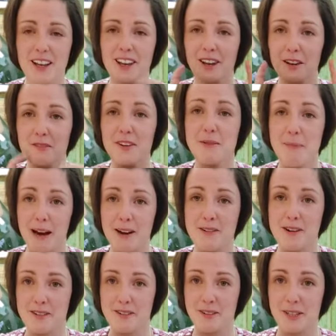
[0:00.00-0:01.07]
lovely
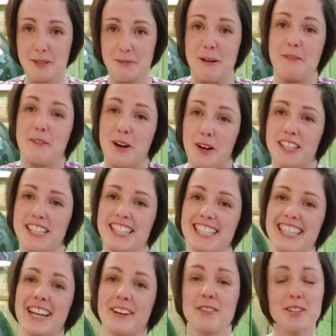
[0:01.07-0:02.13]
background noise we've got
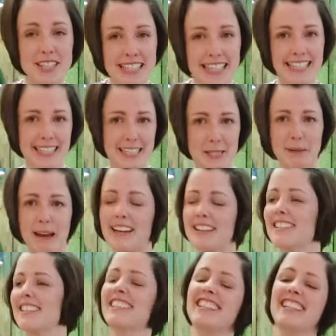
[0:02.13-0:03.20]
today, which you didn't expect.
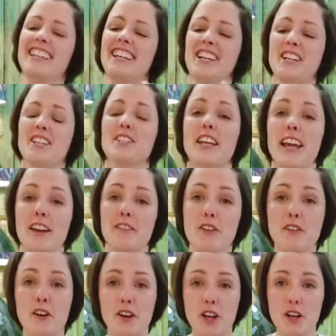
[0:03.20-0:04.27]
So yeah, if
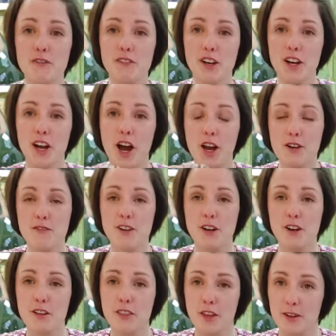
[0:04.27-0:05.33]
you've got an overlocker,
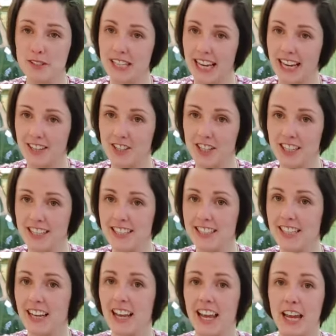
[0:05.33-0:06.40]
overlock those edges.
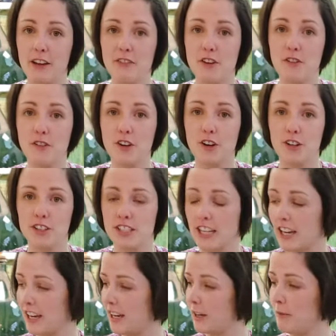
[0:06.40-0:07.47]
If you've got,
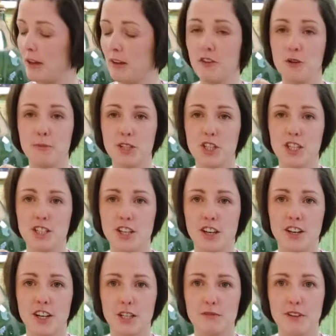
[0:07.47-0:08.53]
if your machine's got a
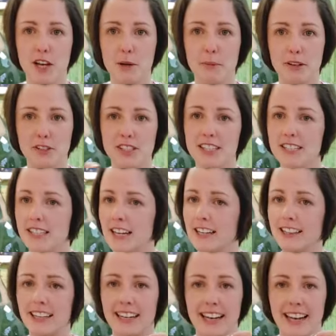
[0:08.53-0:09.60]
nice reliable zigzag,
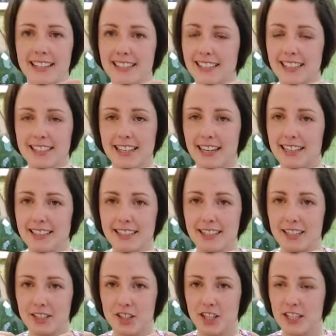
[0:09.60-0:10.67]
then again zigzag
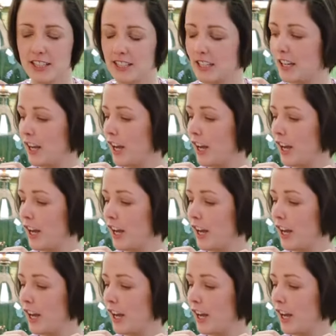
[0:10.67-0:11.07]
stitch it,